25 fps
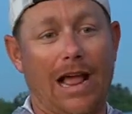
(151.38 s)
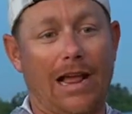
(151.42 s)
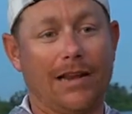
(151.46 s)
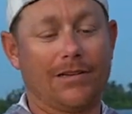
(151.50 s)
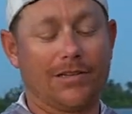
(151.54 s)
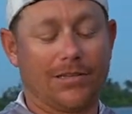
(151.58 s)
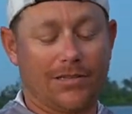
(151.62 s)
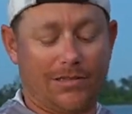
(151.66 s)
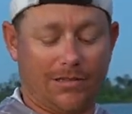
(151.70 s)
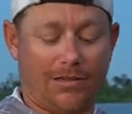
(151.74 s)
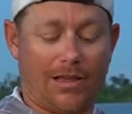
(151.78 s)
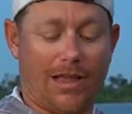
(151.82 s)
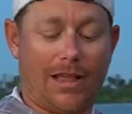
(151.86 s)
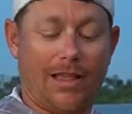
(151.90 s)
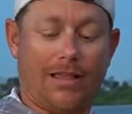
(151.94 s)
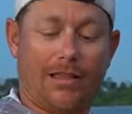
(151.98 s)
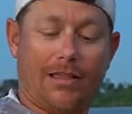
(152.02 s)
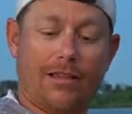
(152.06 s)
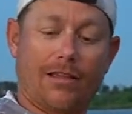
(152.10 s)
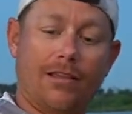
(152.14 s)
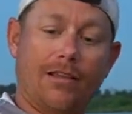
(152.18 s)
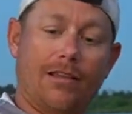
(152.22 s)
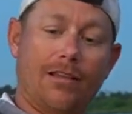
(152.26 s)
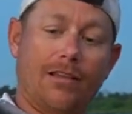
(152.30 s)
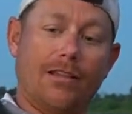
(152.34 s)
I just like
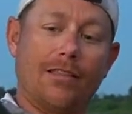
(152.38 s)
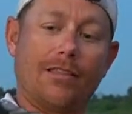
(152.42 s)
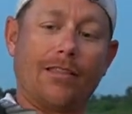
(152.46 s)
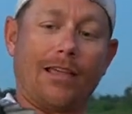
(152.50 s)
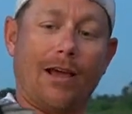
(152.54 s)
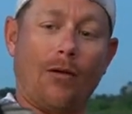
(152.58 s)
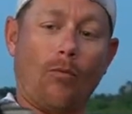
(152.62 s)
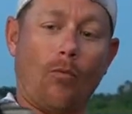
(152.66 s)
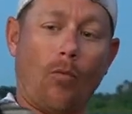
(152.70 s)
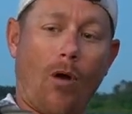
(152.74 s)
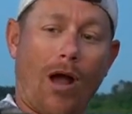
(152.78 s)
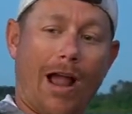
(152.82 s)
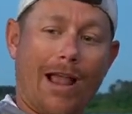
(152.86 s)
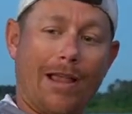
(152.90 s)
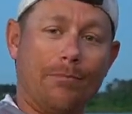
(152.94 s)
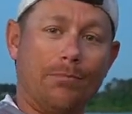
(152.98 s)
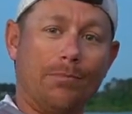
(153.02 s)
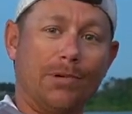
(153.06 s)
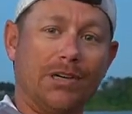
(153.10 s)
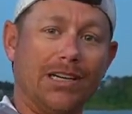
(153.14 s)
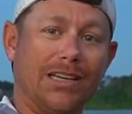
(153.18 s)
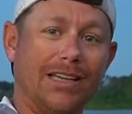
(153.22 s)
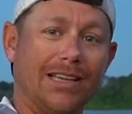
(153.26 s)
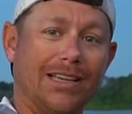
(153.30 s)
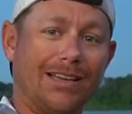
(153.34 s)
that white
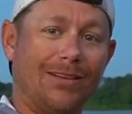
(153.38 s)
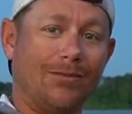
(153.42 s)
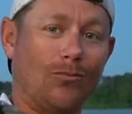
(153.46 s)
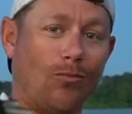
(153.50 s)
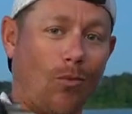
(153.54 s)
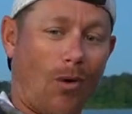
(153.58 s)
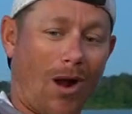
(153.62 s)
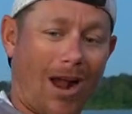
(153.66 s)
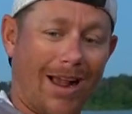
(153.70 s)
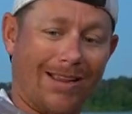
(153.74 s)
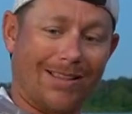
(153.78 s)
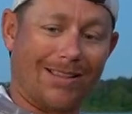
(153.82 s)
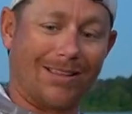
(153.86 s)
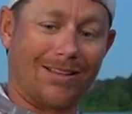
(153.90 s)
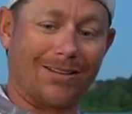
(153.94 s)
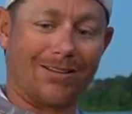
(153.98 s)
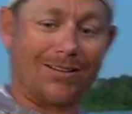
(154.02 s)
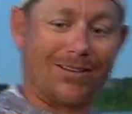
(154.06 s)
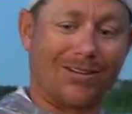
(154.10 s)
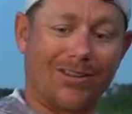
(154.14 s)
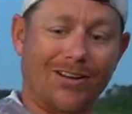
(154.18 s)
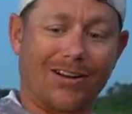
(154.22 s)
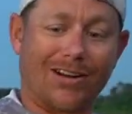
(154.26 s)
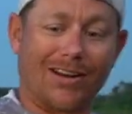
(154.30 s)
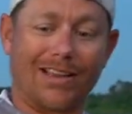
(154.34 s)
blade, white
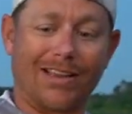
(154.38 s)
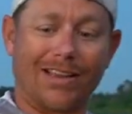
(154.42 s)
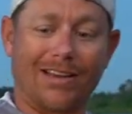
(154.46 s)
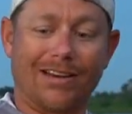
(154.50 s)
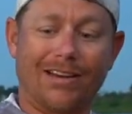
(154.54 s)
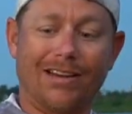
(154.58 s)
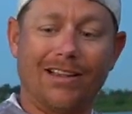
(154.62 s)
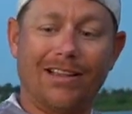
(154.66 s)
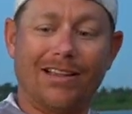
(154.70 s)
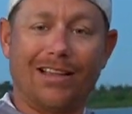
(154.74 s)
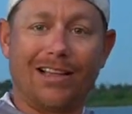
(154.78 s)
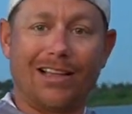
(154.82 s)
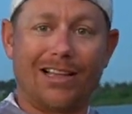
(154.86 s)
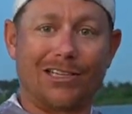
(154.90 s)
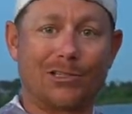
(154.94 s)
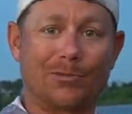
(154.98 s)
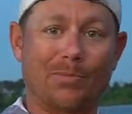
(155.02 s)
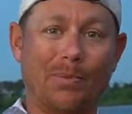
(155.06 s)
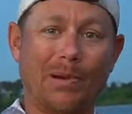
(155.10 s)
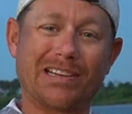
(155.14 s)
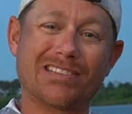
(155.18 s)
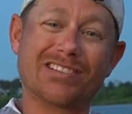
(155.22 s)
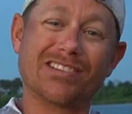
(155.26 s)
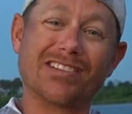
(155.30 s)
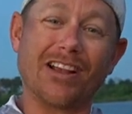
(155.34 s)
thunder cricket,
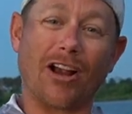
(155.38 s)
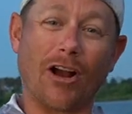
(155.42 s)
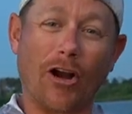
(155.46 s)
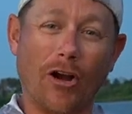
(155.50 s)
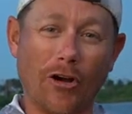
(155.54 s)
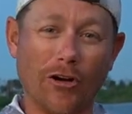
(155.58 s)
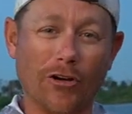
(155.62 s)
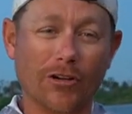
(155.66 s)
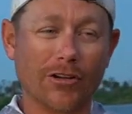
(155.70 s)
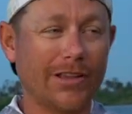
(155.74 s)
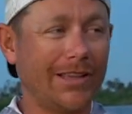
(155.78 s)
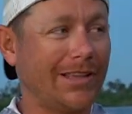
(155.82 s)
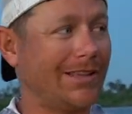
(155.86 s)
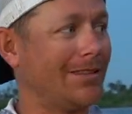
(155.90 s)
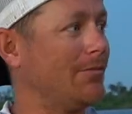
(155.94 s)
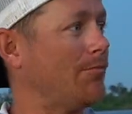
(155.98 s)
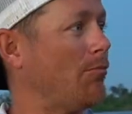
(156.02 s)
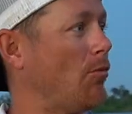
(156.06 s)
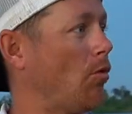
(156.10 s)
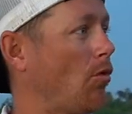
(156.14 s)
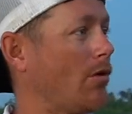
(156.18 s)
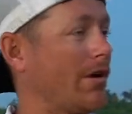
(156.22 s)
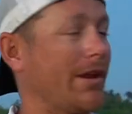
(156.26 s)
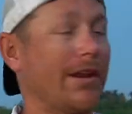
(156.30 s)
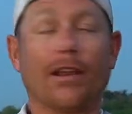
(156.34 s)
especially early in the
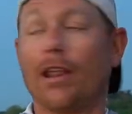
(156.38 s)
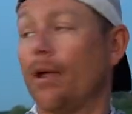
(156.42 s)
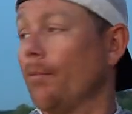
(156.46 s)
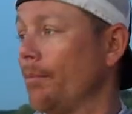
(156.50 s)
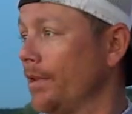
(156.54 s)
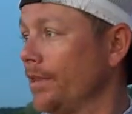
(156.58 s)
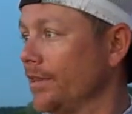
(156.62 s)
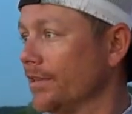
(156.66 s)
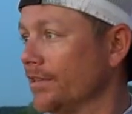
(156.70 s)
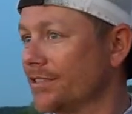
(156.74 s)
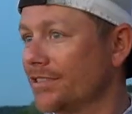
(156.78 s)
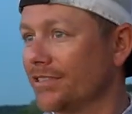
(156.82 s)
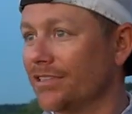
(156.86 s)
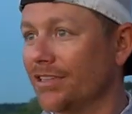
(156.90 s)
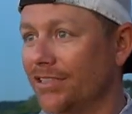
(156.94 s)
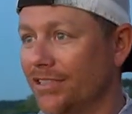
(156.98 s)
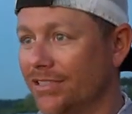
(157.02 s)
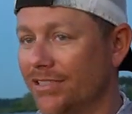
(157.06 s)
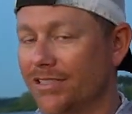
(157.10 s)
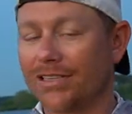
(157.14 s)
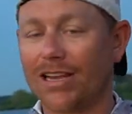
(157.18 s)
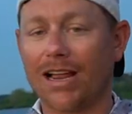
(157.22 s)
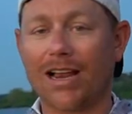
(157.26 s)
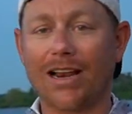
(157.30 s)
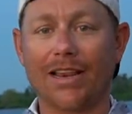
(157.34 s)
morning. I mean, the
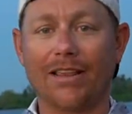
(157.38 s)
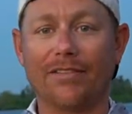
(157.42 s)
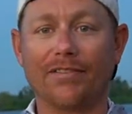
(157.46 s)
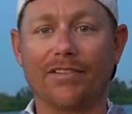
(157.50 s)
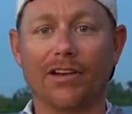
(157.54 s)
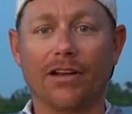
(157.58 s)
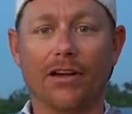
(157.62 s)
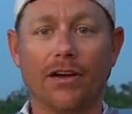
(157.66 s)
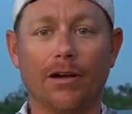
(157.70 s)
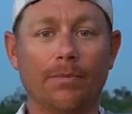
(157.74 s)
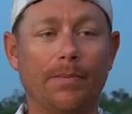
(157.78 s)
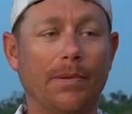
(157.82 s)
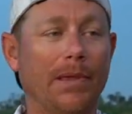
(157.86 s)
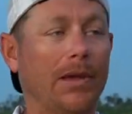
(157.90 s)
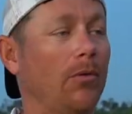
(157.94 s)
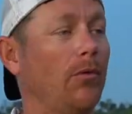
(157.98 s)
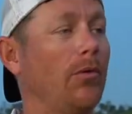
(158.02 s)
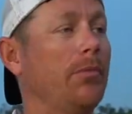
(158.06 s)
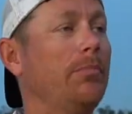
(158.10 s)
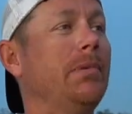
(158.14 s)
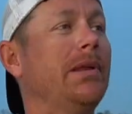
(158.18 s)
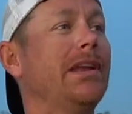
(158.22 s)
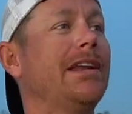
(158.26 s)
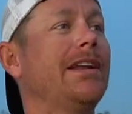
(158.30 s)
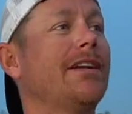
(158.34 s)
sun's not even up yet.
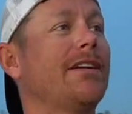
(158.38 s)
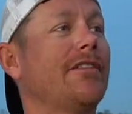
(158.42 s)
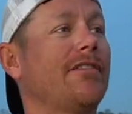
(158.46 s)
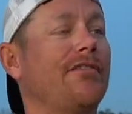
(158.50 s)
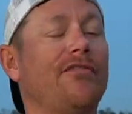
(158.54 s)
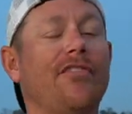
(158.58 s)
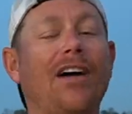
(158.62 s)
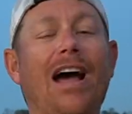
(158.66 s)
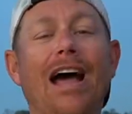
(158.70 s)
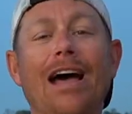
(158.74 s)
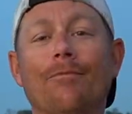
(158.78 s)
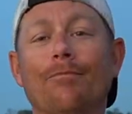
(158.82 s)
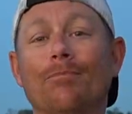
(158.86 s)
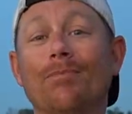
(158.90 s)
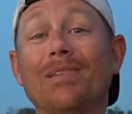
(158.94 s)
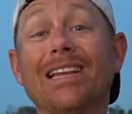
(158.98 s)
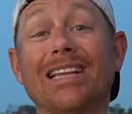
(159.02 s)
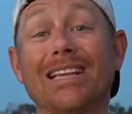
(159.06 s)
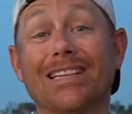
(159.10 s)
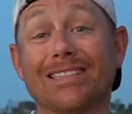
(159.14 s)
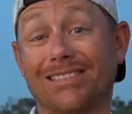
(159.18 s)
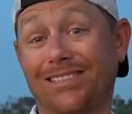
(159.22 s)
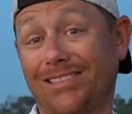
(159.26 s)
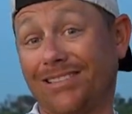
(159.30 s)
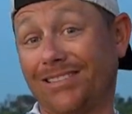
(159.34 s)
We've been here 5
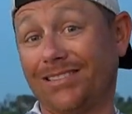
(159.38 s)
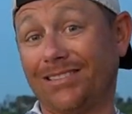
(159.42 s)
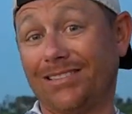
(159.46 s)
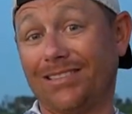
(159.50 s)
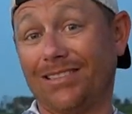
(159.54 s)
minutes.